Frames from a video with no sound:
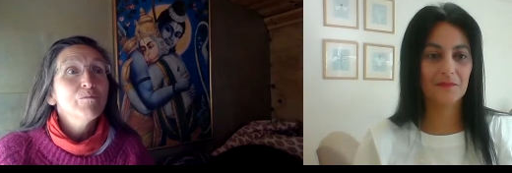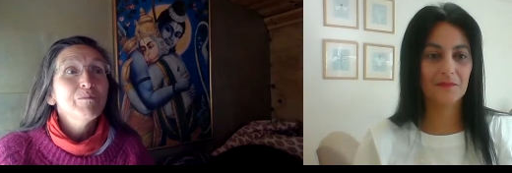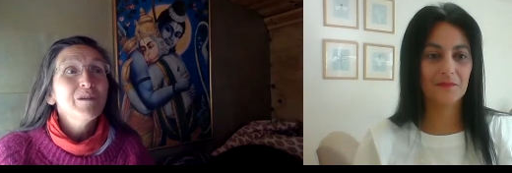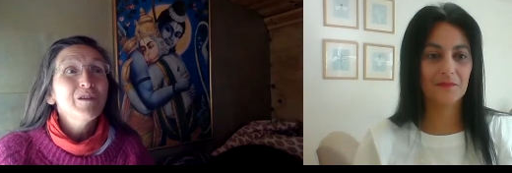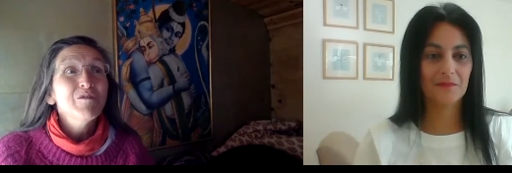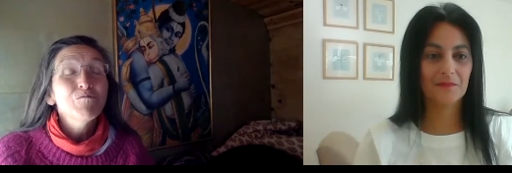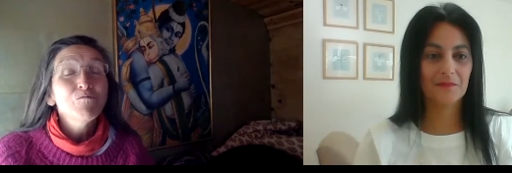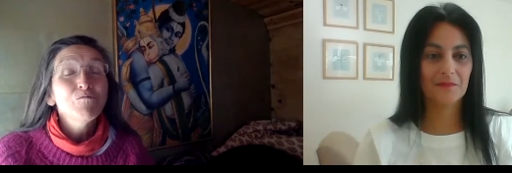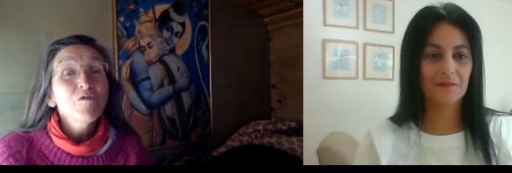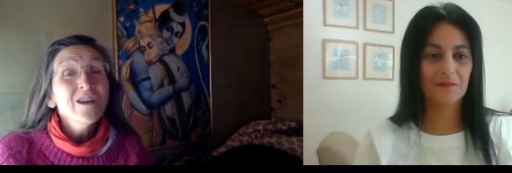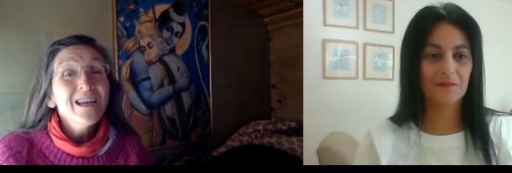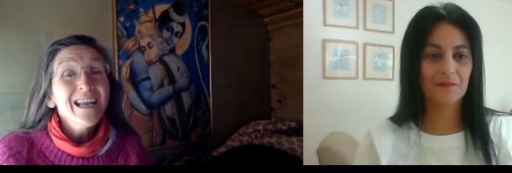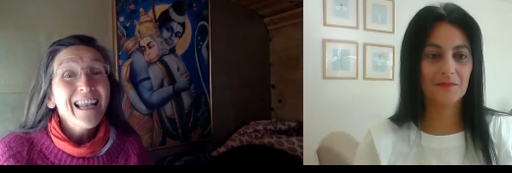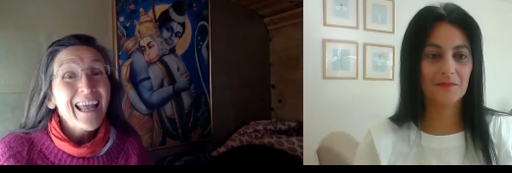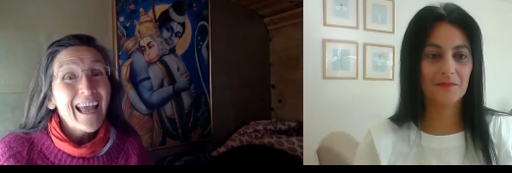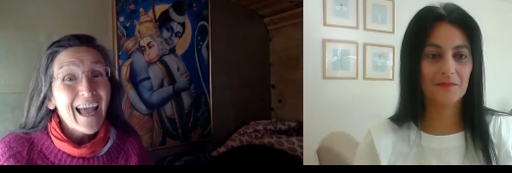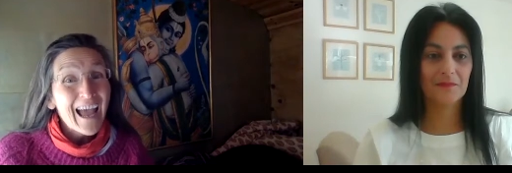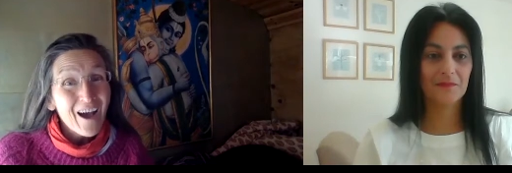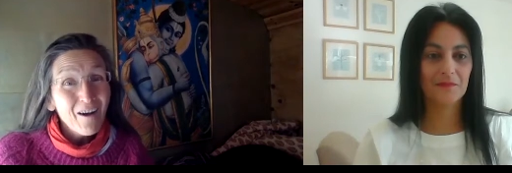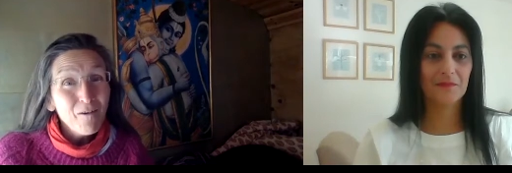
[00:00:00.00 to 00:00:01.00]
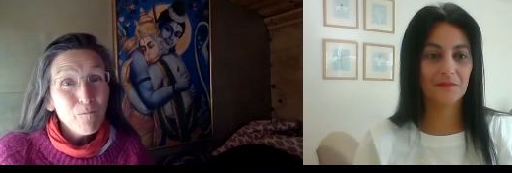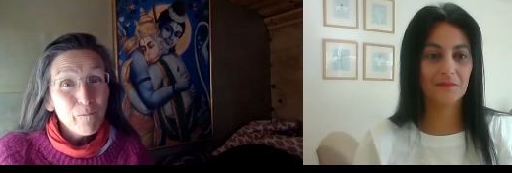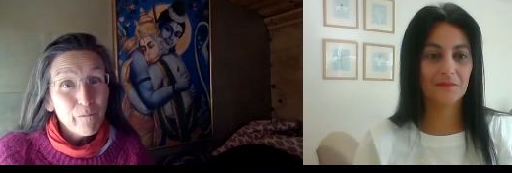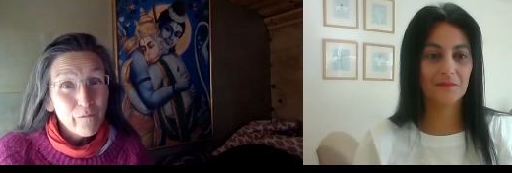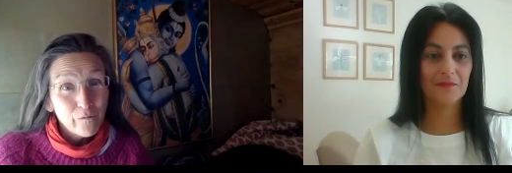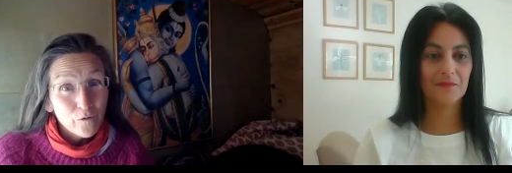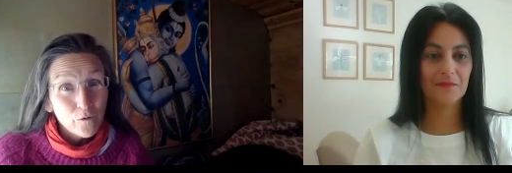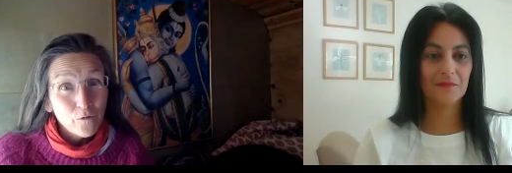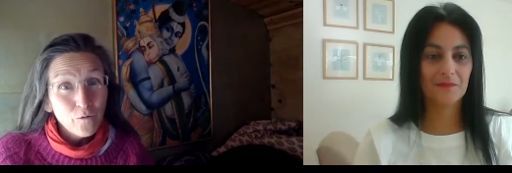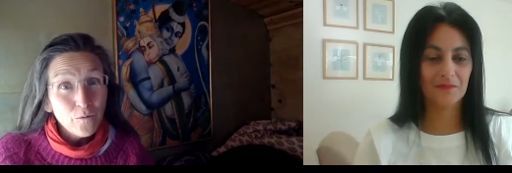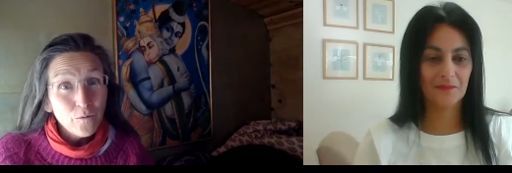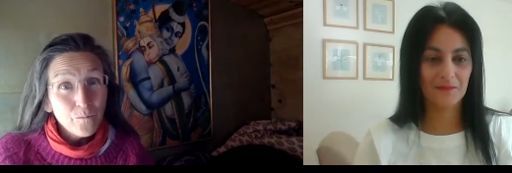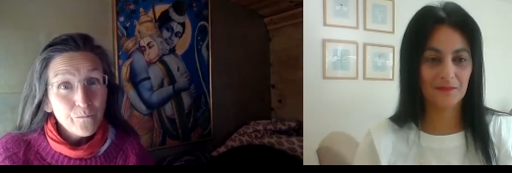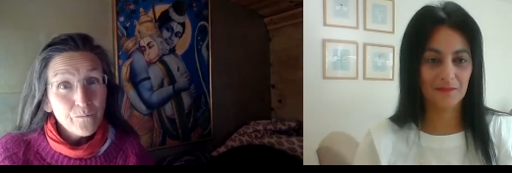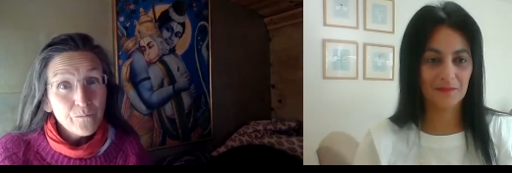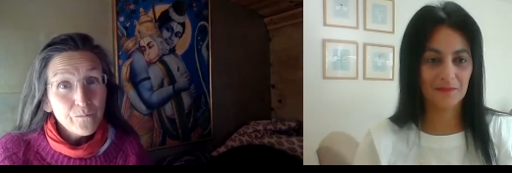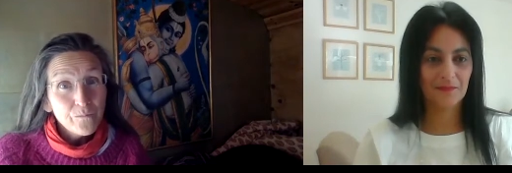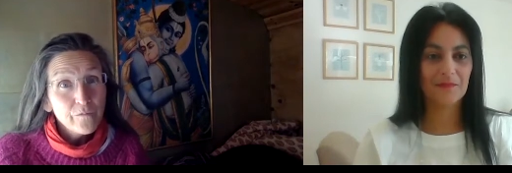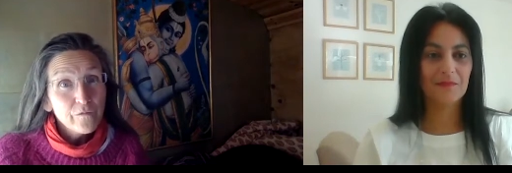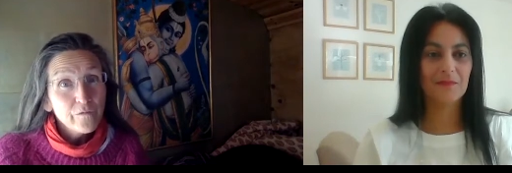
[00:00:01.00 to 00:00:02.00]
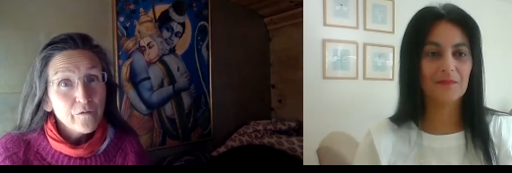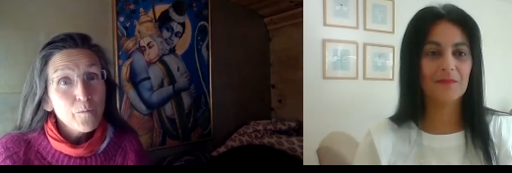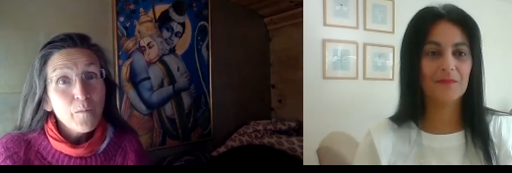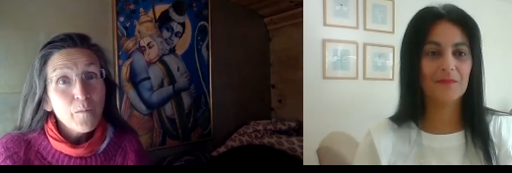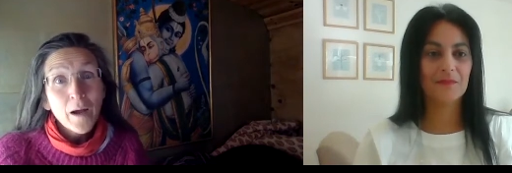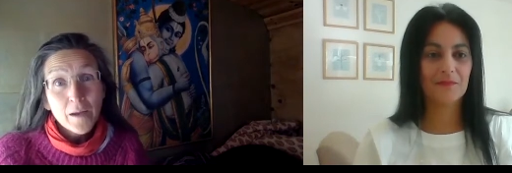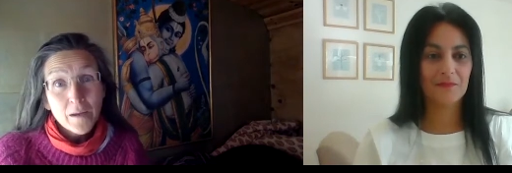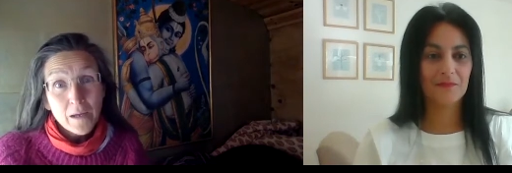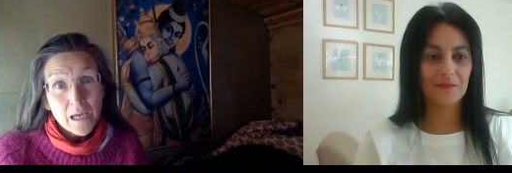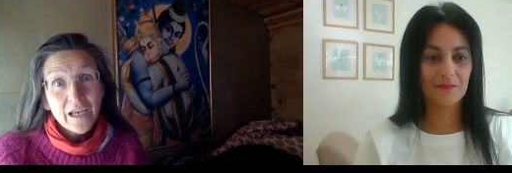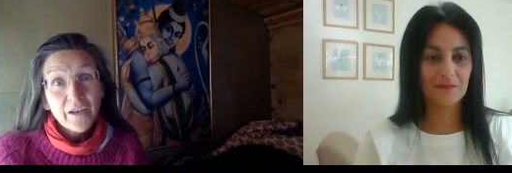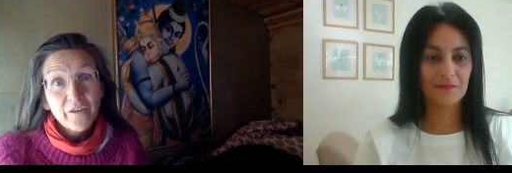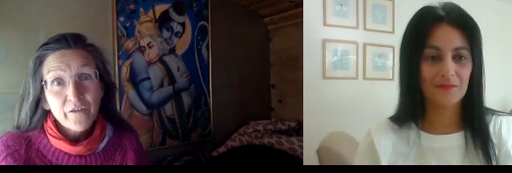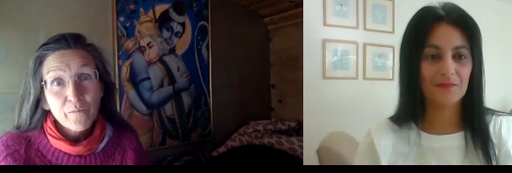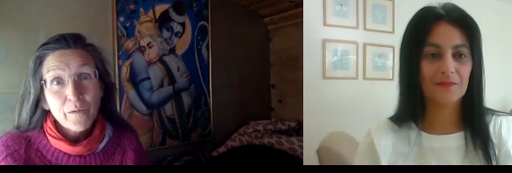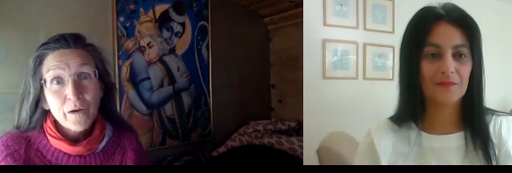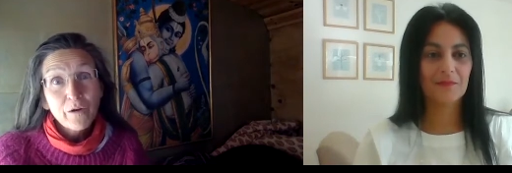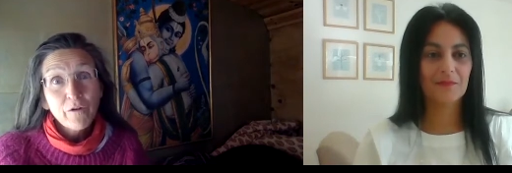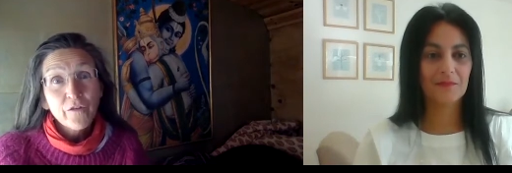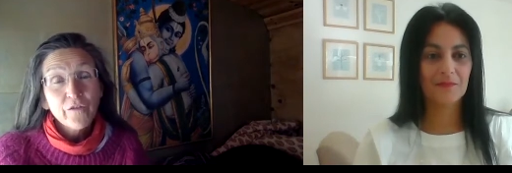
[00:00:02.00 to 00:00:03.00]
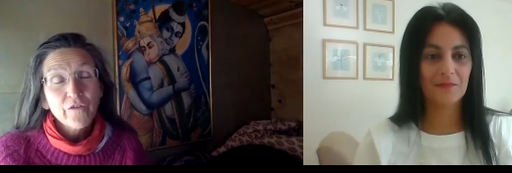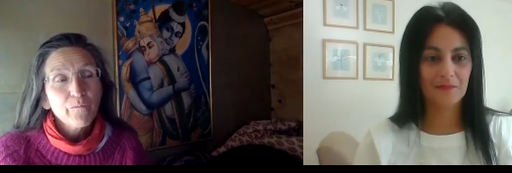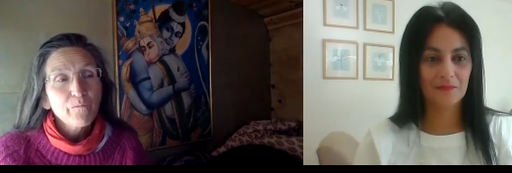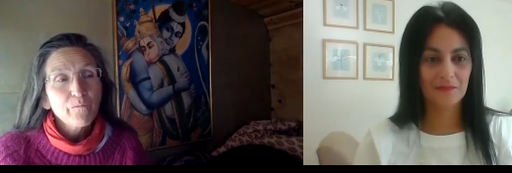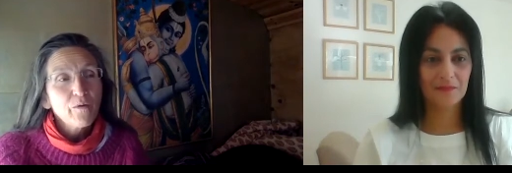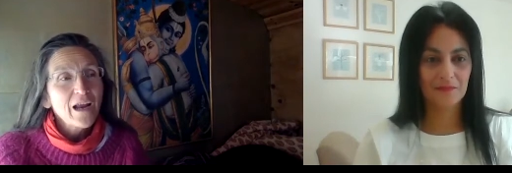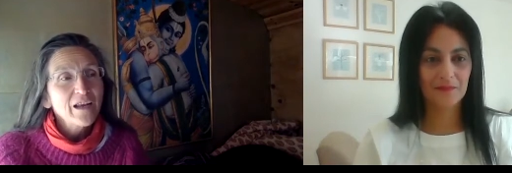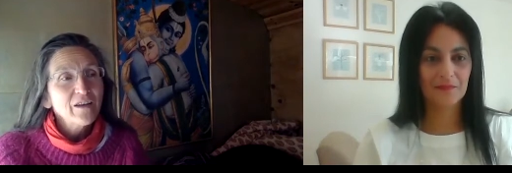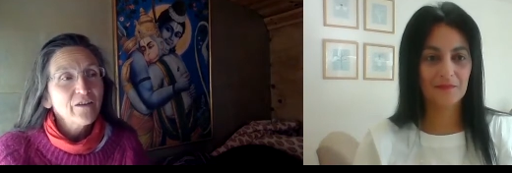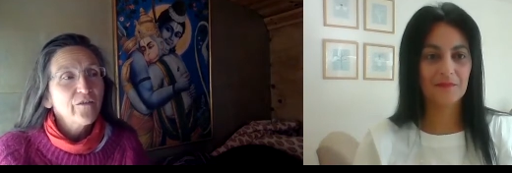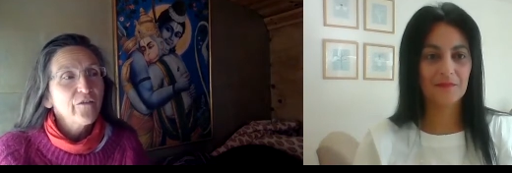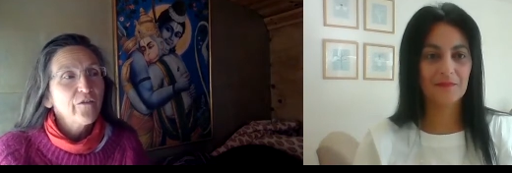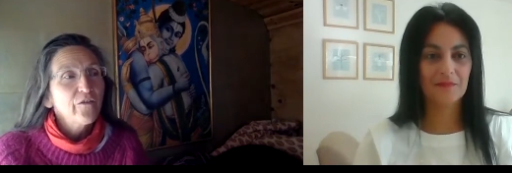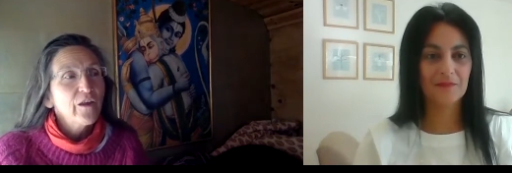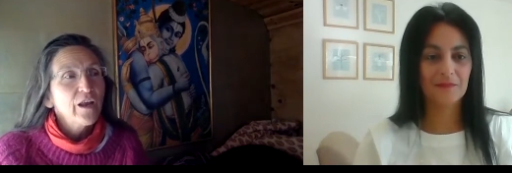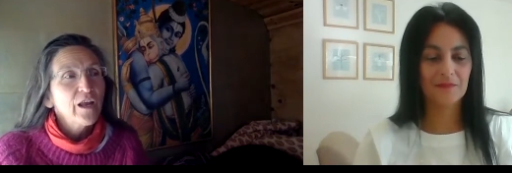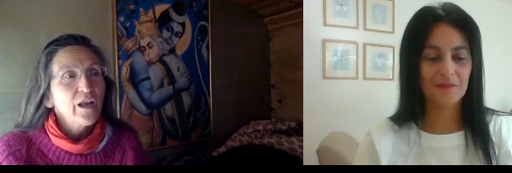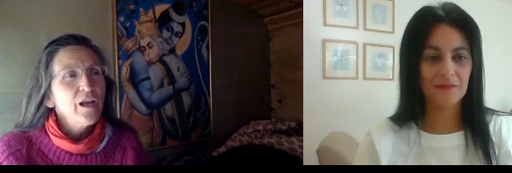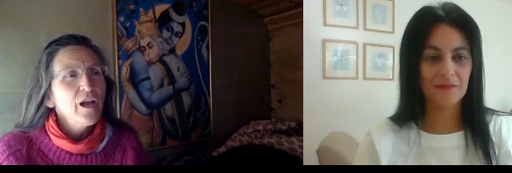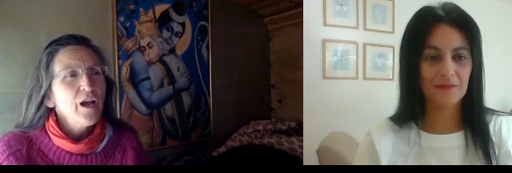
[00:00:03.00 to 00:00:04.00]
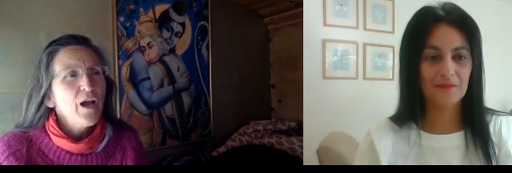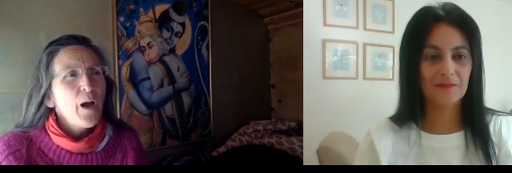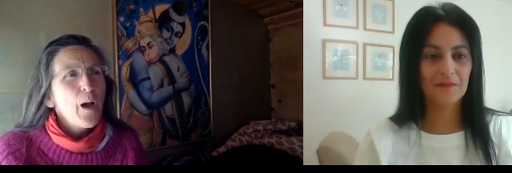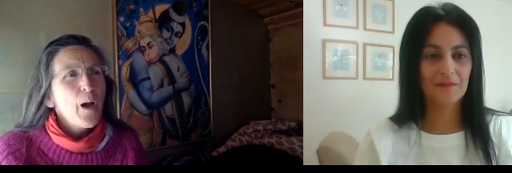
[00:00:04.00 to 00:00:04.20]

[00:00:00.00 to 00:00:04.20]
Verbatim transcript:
Speaker 1: be really helpful for my experience of pregnancy,